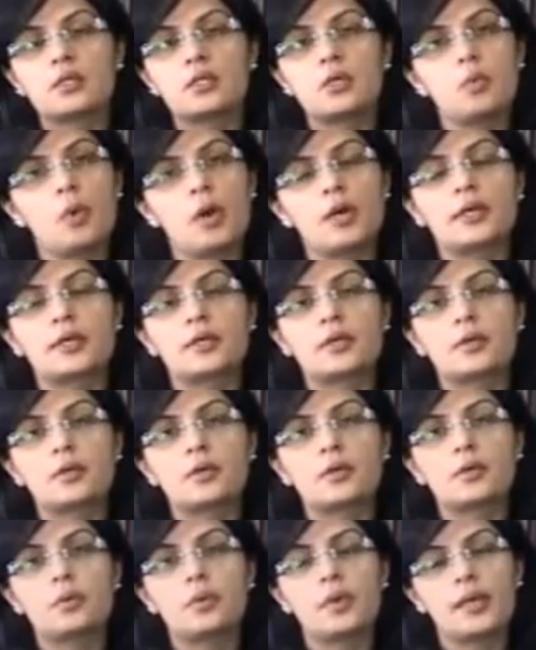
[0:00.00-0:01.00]
So what
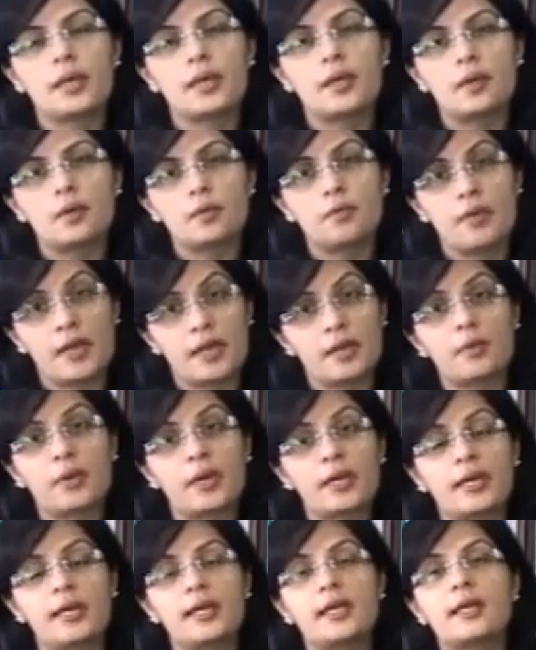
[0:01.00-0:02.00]
quick, very
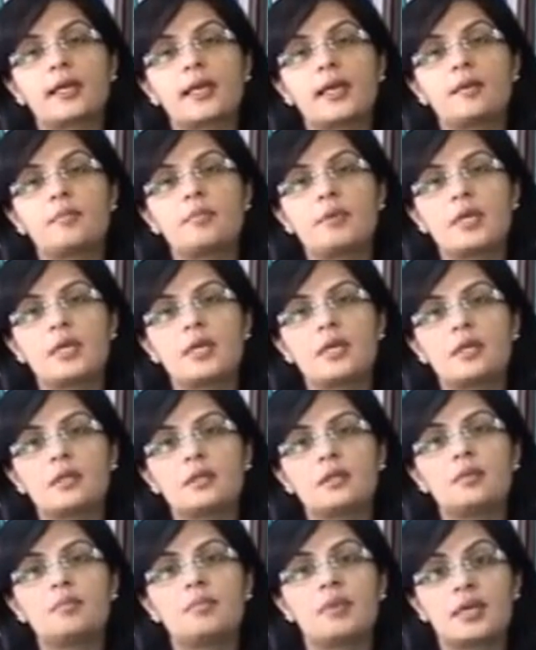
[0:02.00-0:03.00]
quickly can be
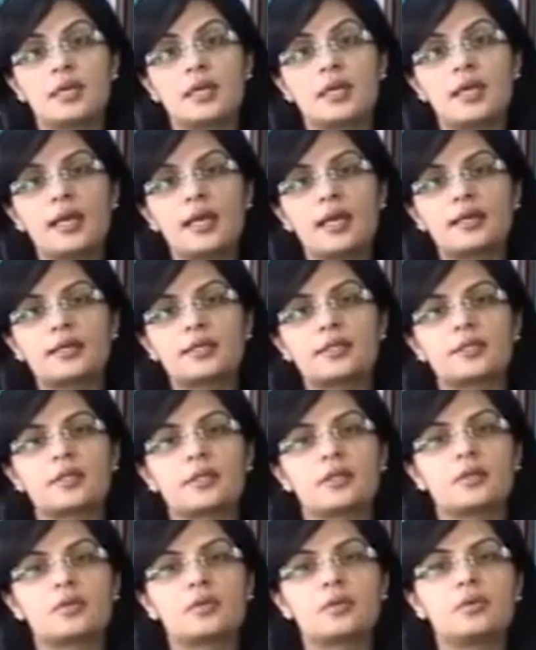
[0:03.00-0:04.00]
the
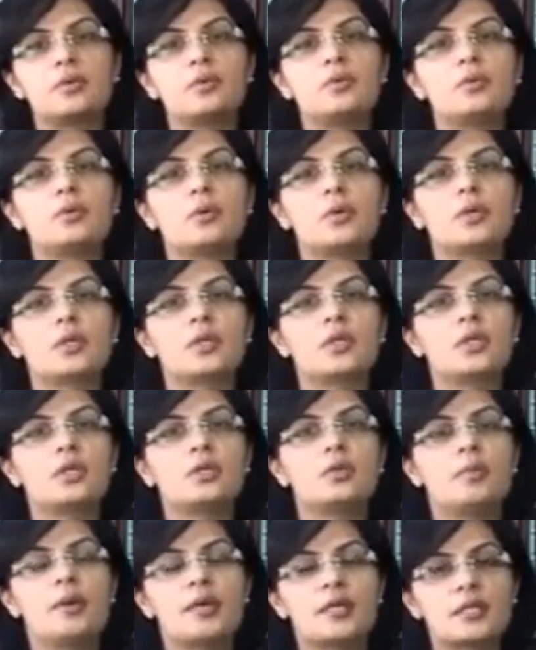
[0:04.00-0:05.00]
mitigates to
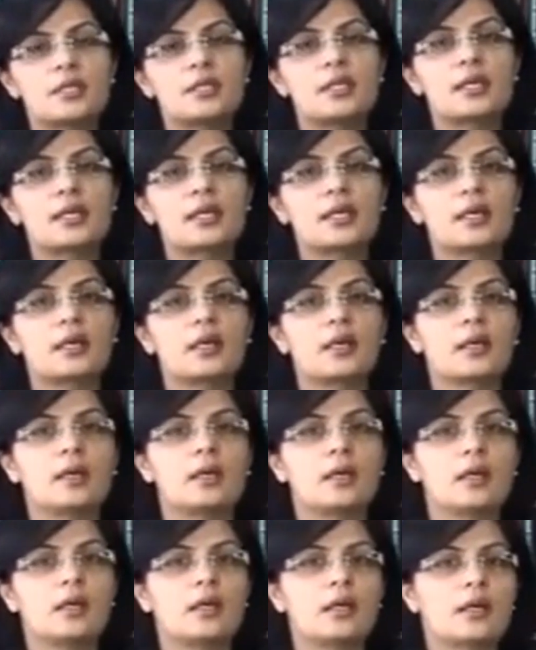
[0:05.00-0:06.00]
the domestic
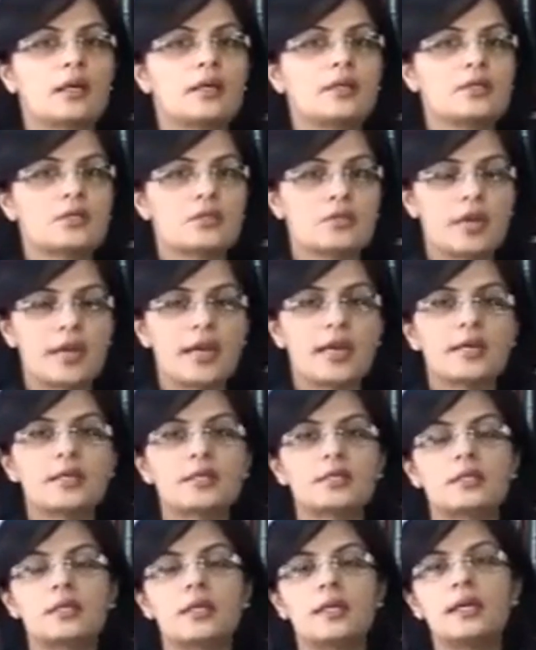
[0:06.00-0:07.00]

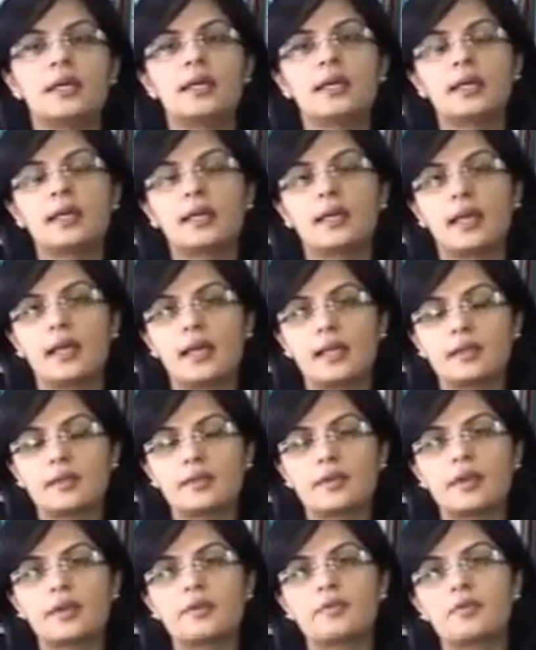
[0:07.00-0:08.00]
constraints in
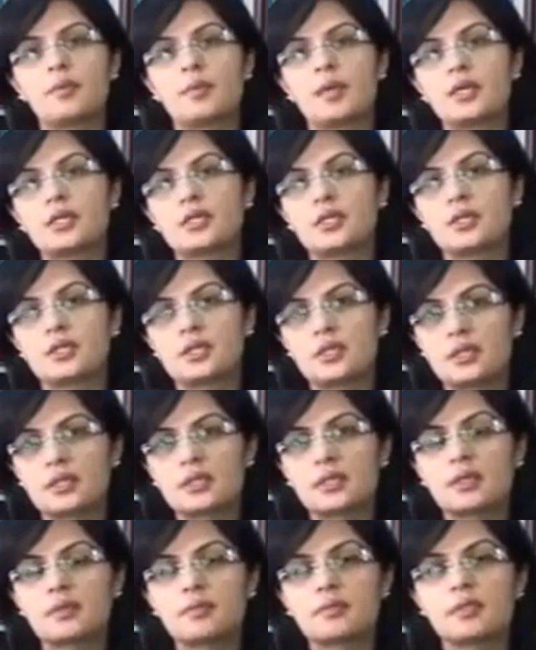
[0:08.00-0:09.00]
health information
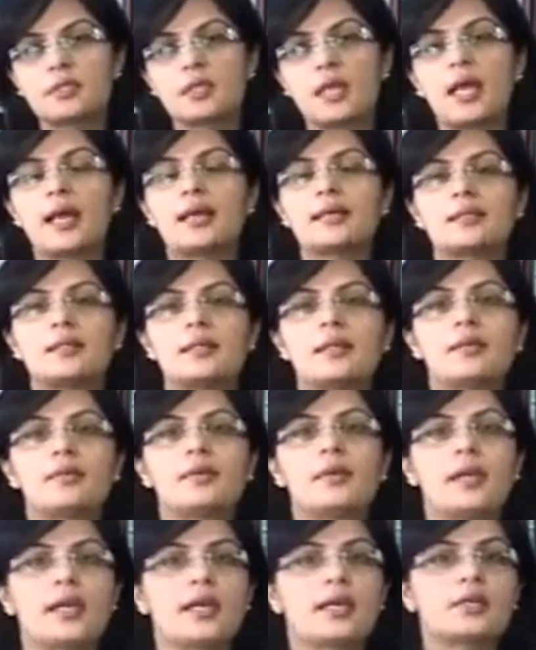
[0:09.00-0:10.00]
systems as they
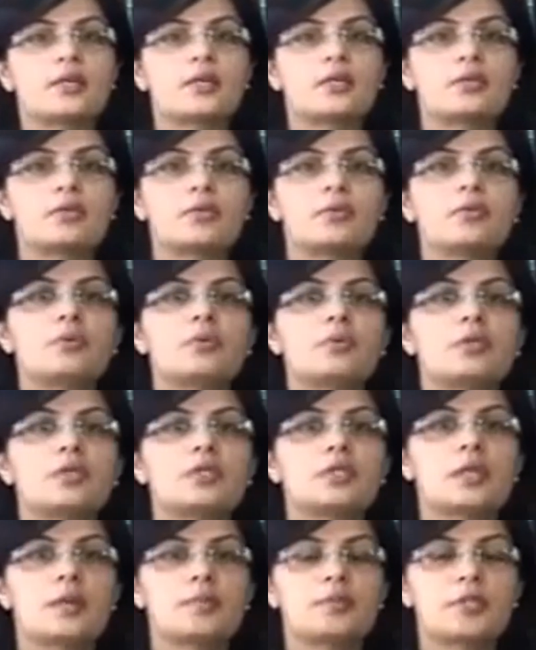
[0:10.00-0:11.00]
relate to
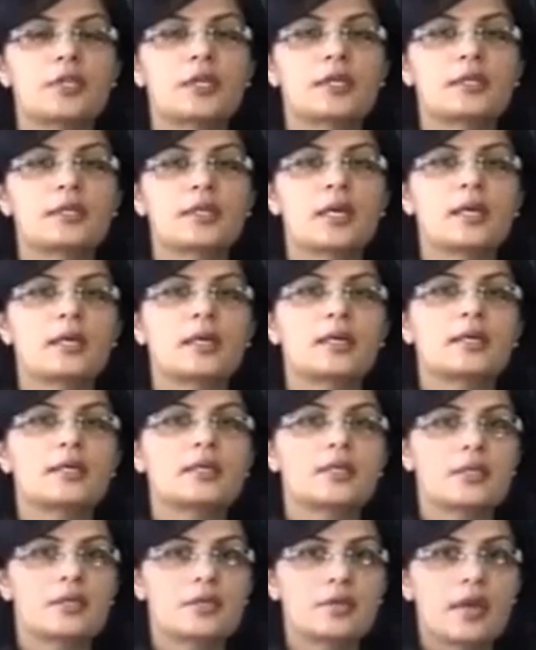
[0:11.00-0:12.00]
the subject under
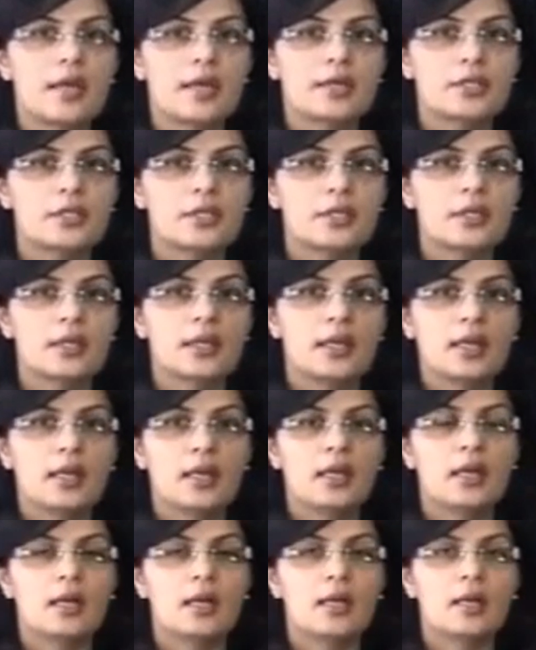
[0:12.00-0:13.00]
consideration
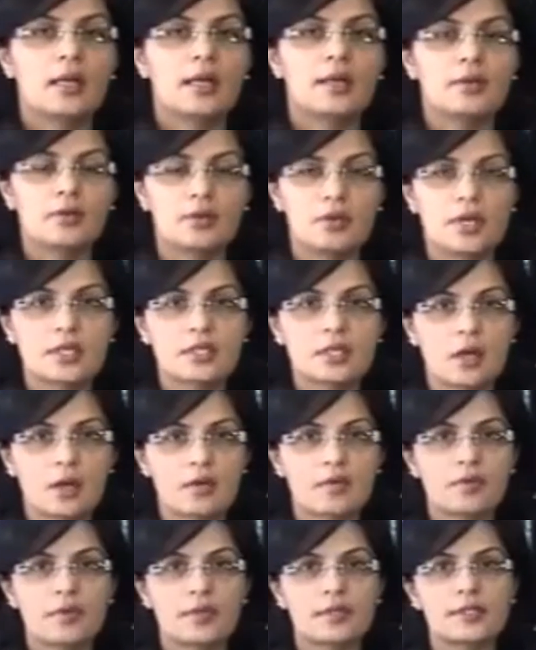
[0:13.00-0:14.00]
uh, in today's
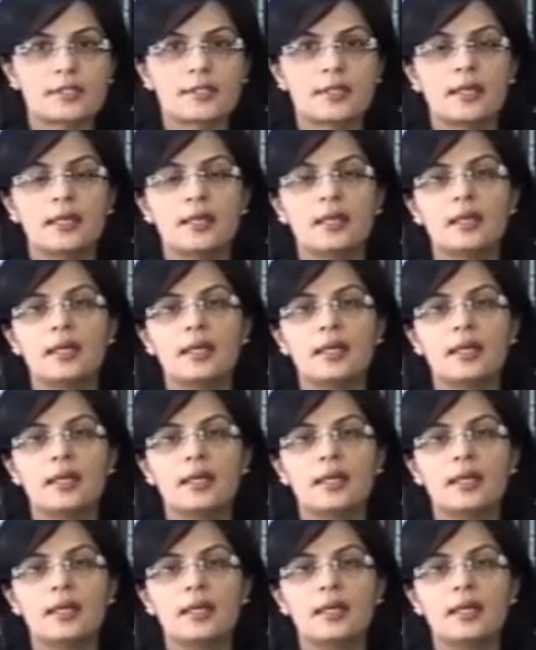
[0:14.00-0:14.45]
conference.